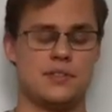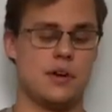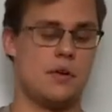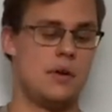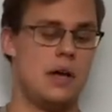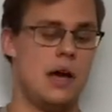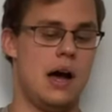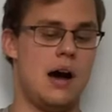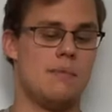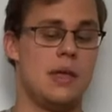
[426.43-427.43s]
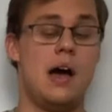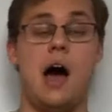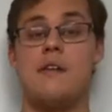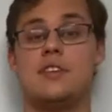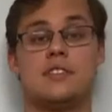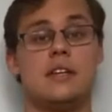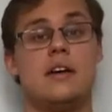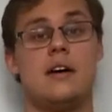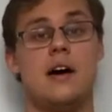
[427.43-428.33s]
So um, obviously, a,